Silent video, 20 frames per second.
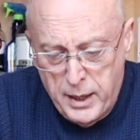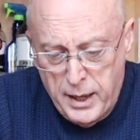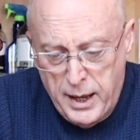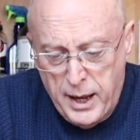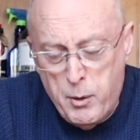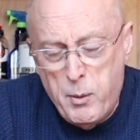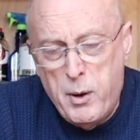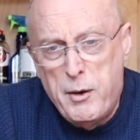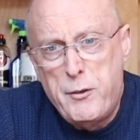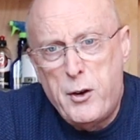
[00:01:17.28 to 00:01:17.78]

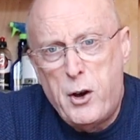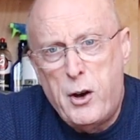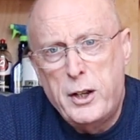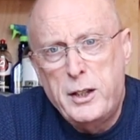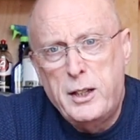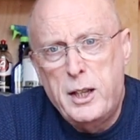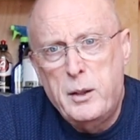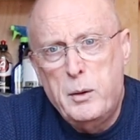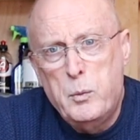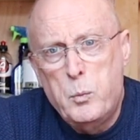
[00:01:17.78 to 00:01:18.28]
However, I
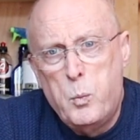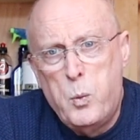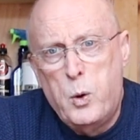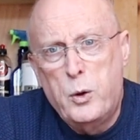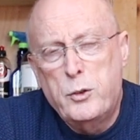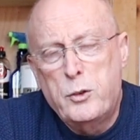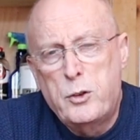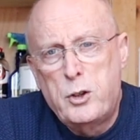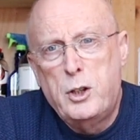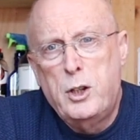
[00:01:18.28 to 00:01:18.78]
didn't
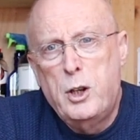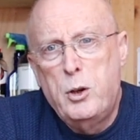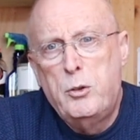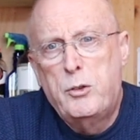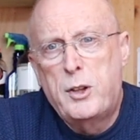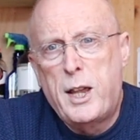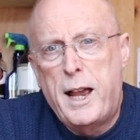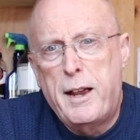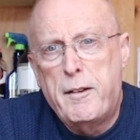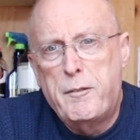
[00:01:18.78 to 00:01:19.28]
want to
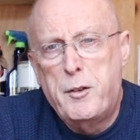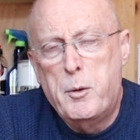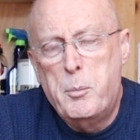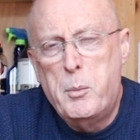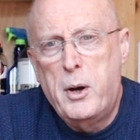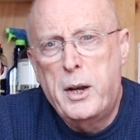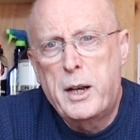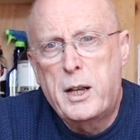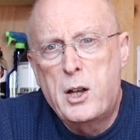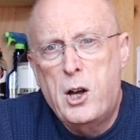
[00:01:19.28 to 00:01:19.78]
use that for
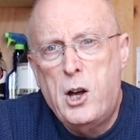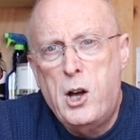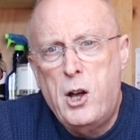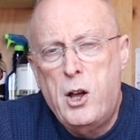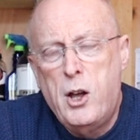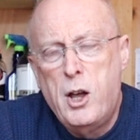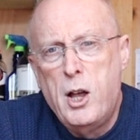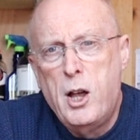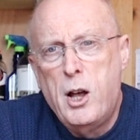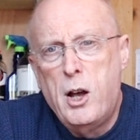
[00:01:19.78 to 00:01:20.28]
my
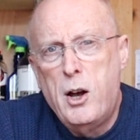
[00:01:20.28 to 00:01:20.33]
car.